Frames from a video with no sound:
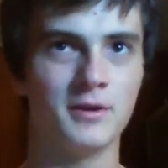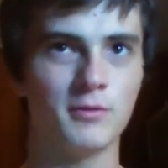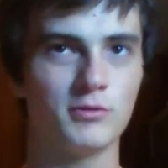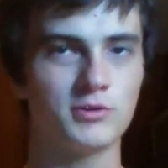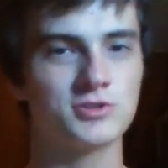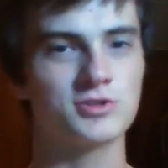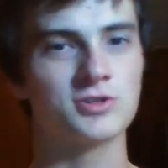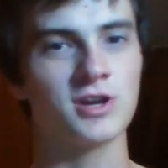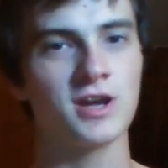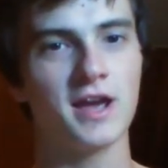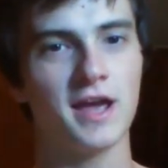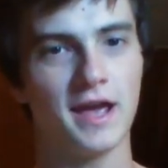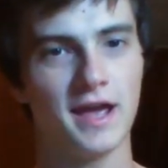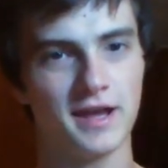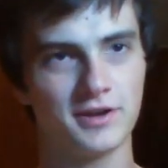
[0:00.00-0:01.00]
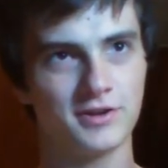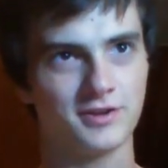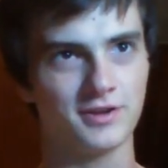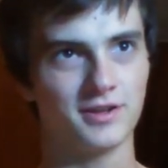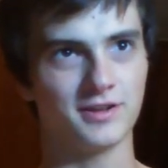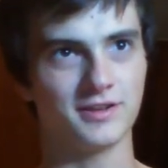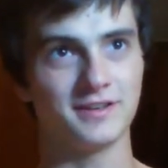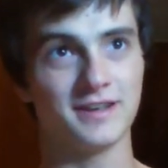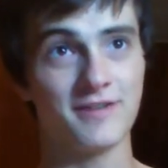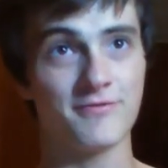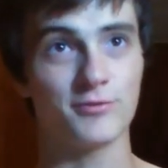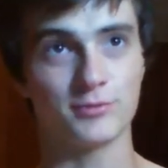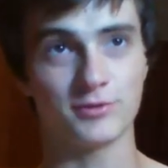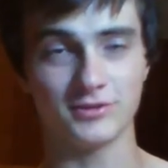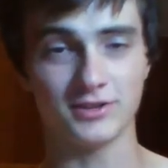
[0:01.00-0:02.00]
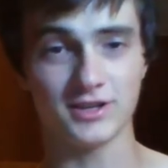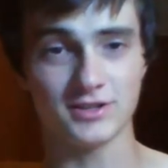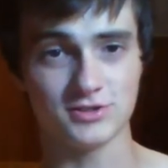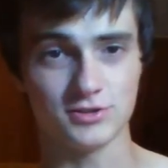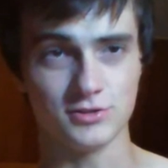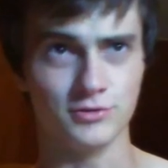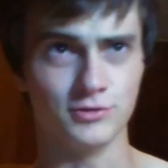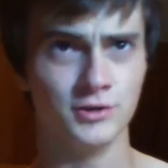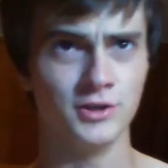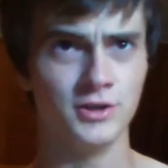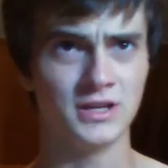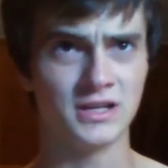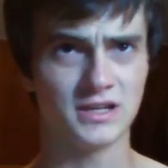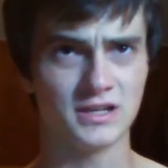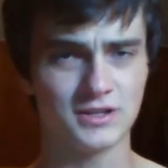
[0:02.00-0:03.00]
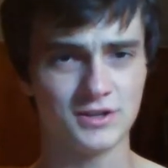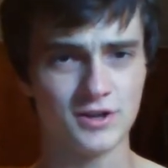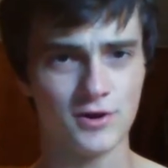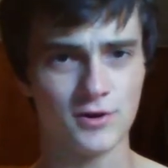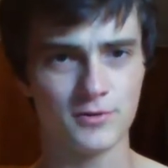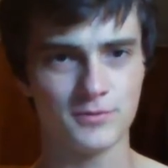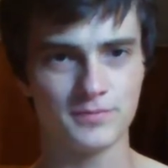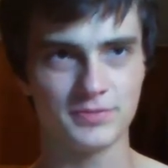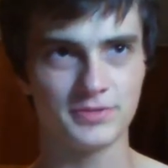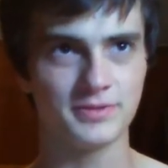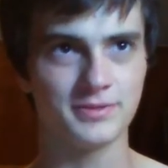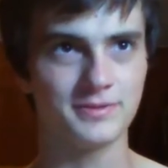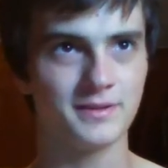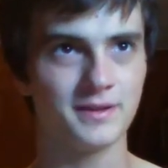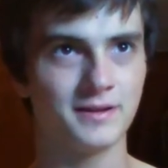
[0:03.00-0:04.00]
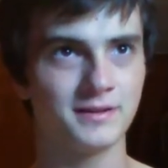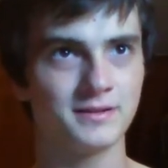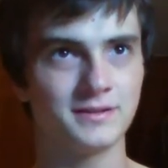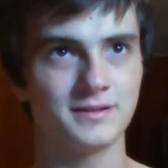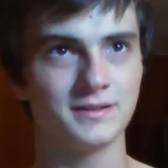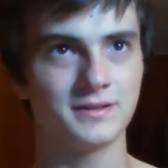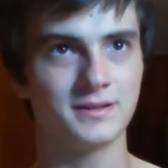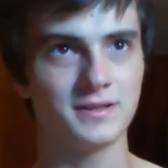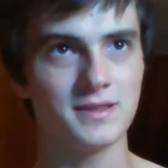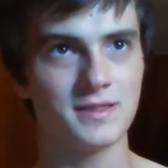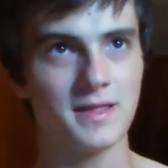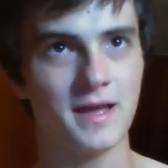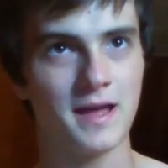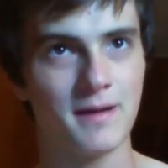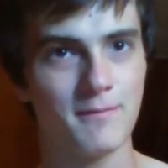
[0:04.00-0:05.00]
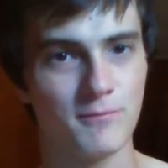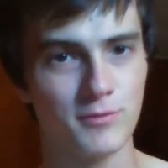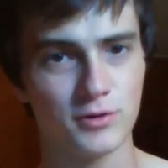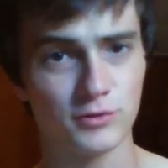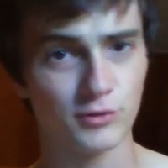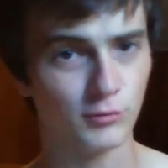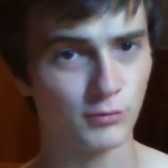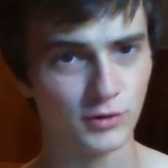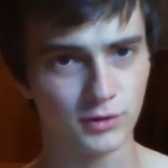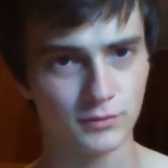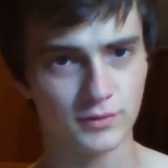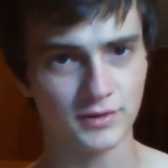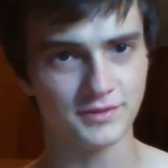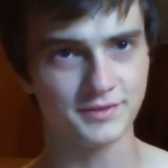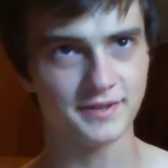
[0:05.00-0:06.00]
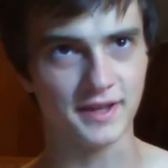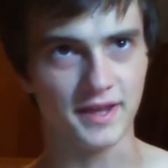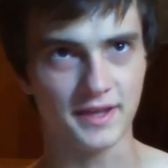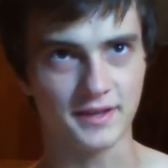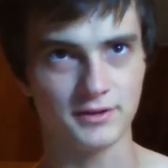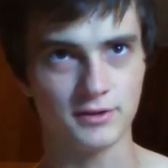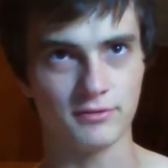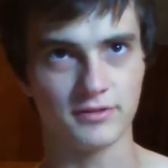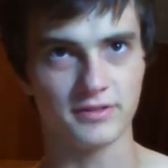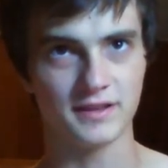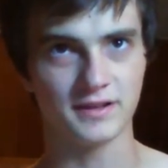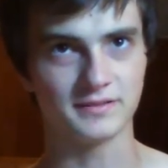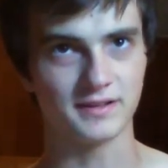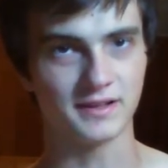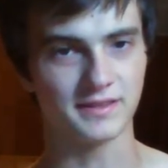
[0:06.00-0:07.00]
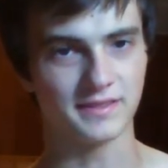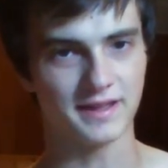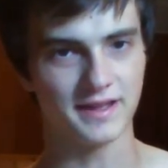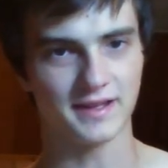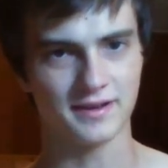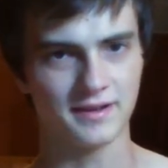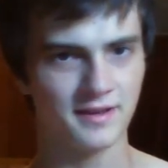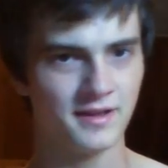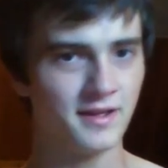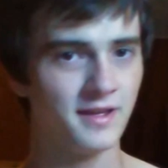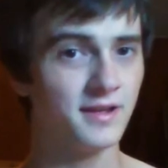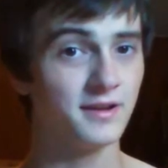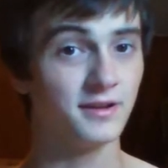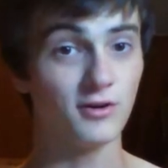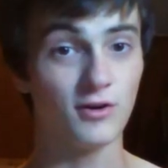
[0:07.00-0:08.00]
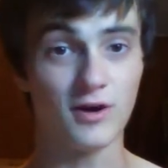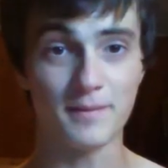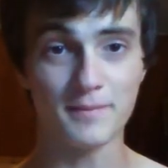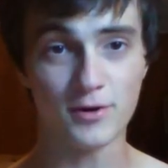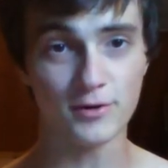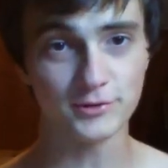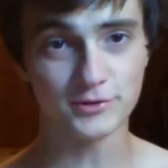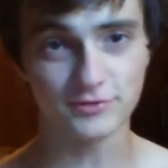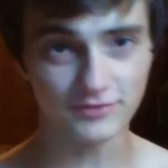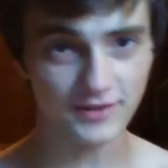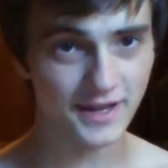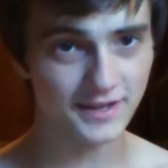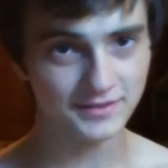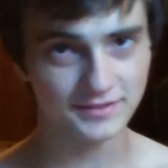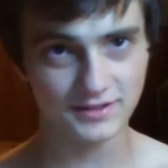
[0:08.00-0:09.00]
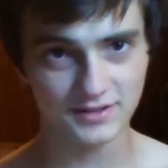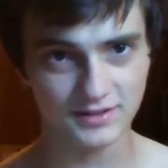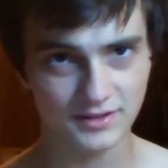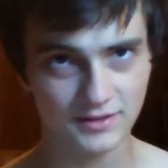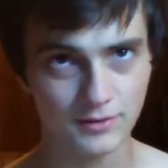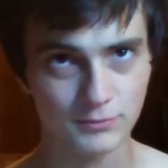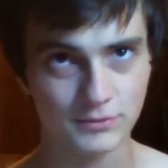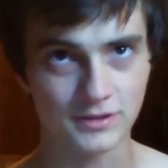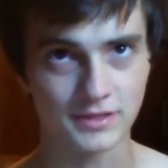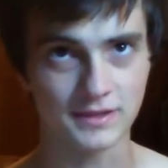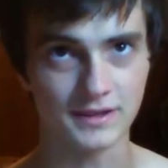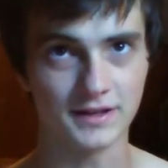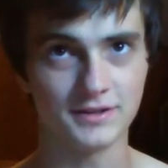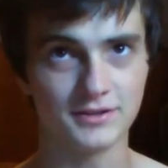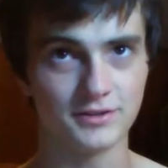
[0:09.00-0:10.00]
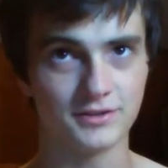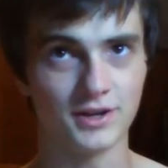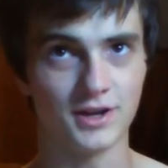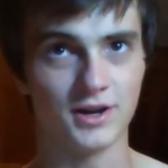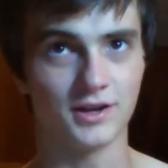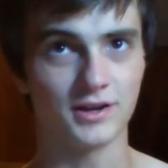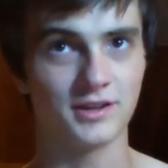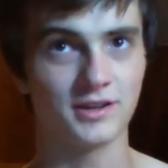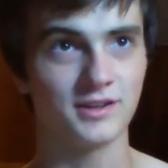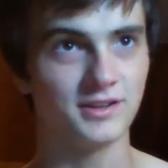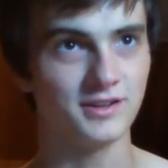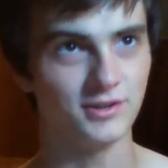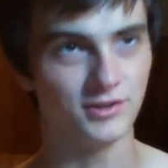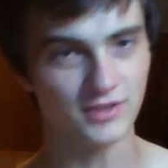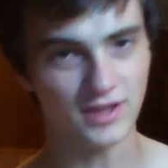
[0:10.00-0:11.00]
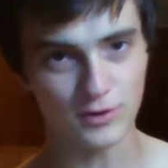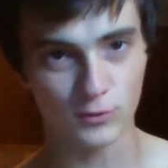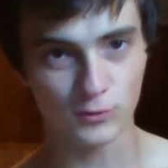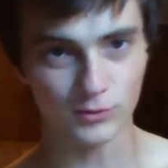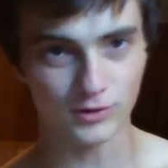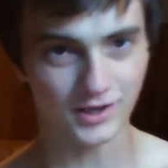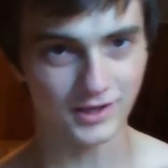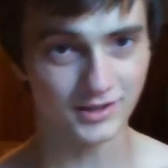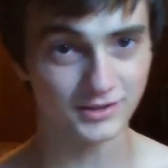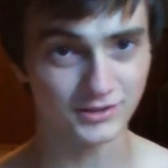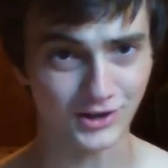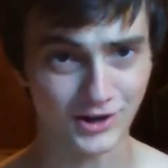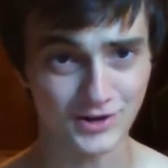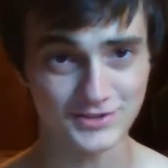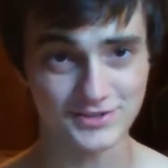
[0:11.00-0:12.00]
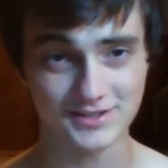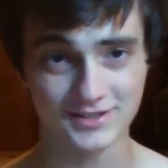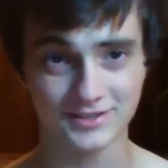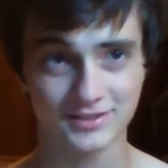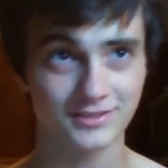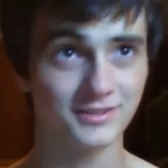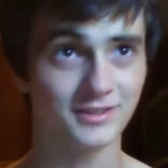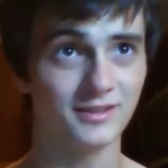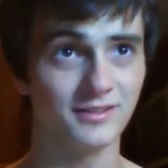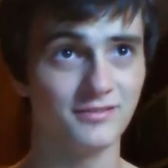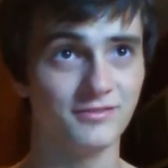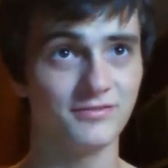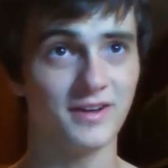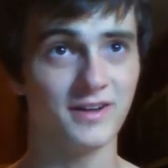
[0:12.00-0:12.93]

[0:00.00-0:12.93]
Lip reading: which I could never relate to. You know, I'm one of the weird ones that don't think like that. You know, I'm always fascinated with the underdog. You know, that whole dodginess and